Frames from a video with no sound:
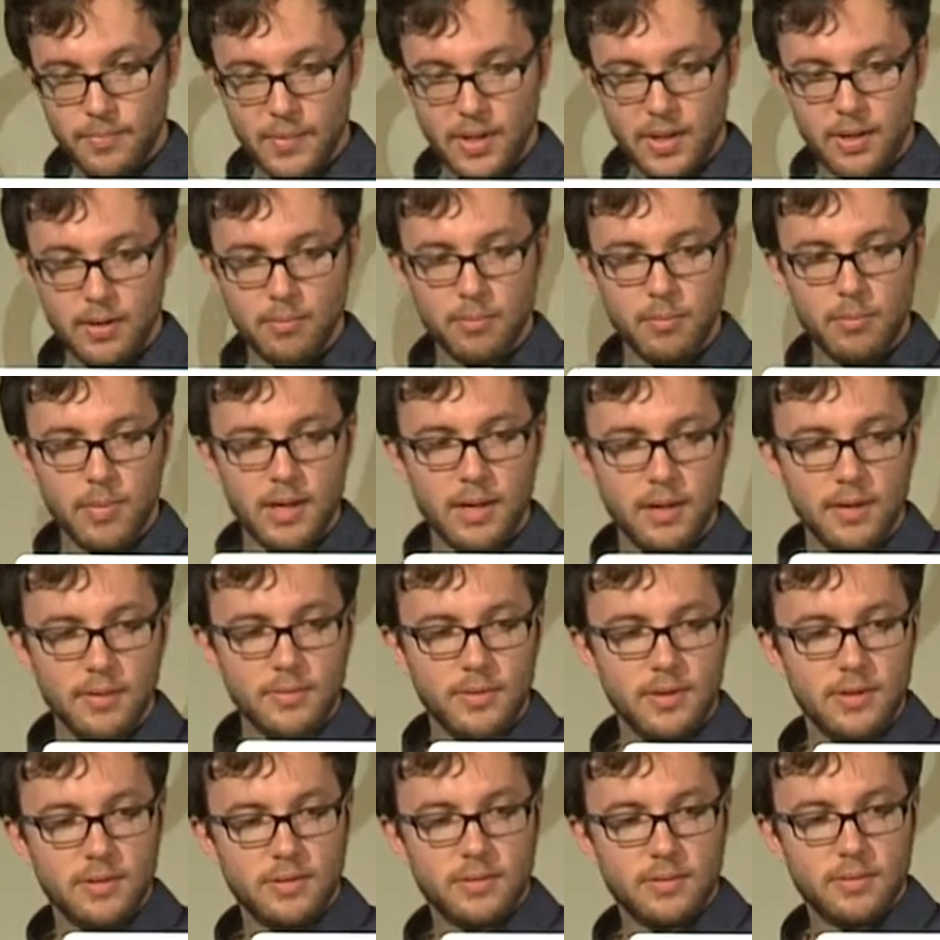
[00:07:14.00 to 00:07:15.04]
And many of
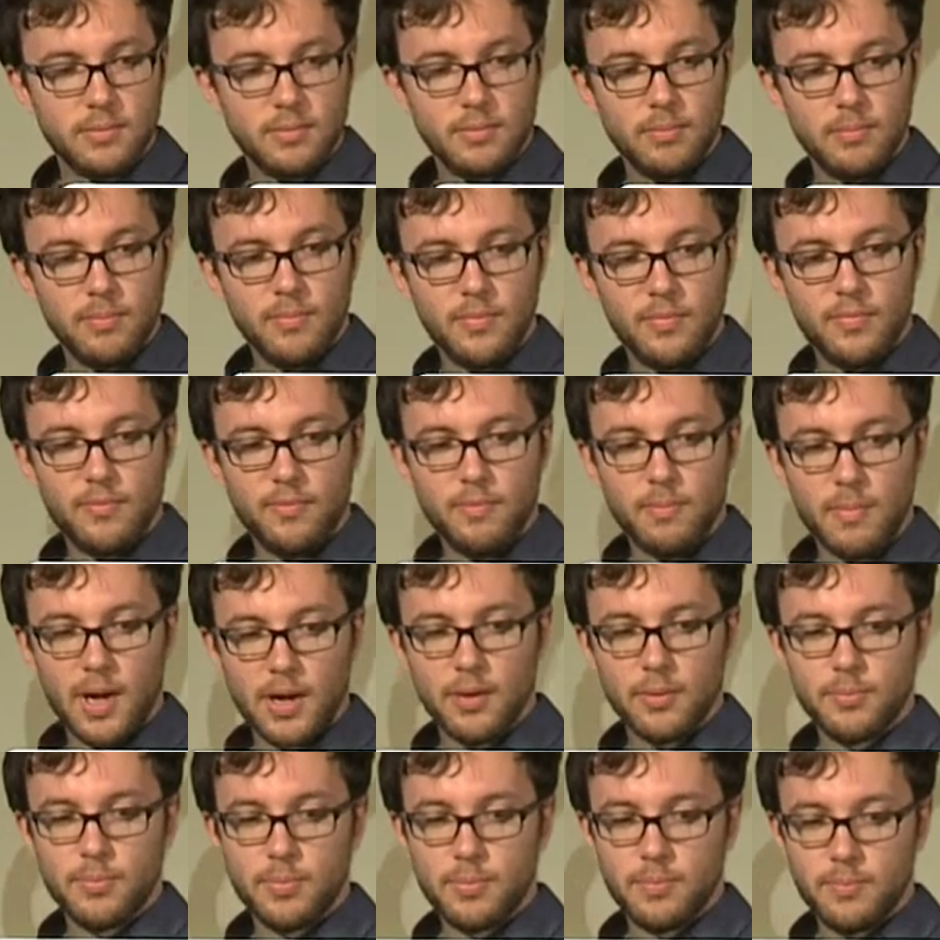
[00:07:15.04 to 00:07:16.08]
these
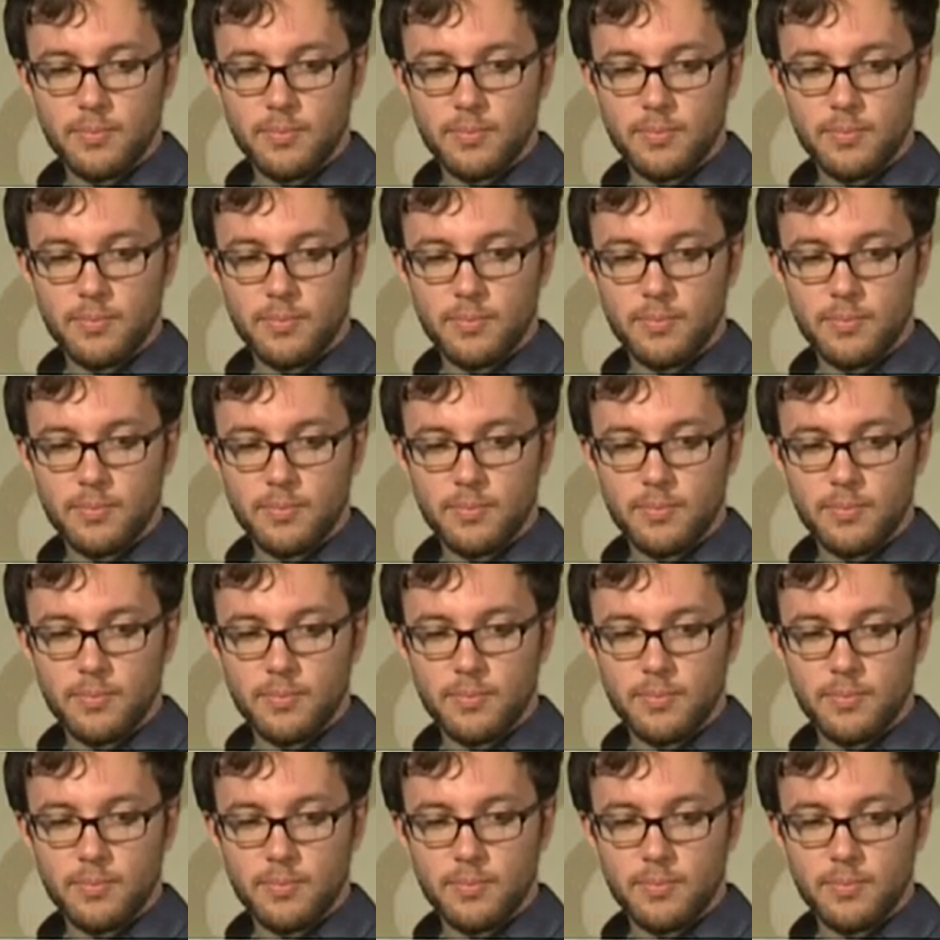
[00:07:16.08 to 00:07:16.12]
model